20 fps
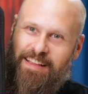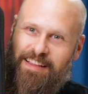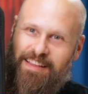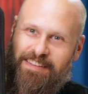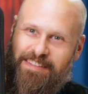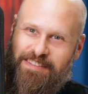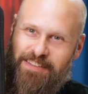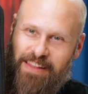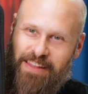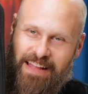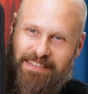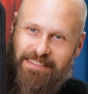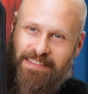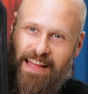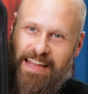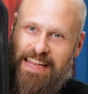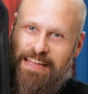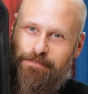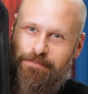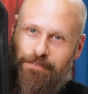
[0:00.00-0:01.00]
So that's
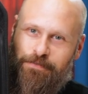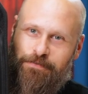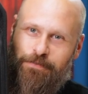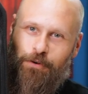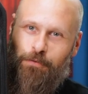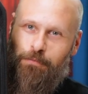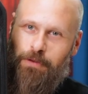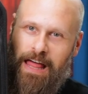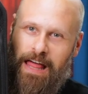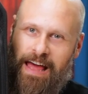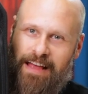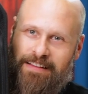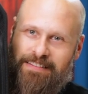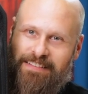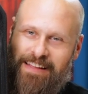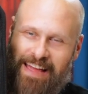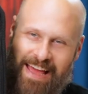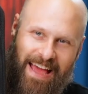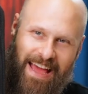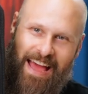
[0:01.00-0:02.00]
not even full
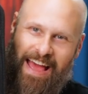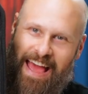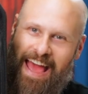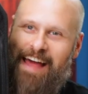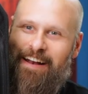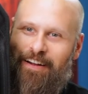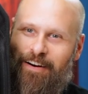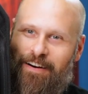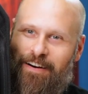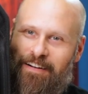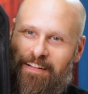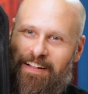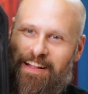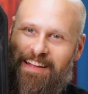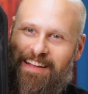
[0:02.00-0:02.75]
blast at all.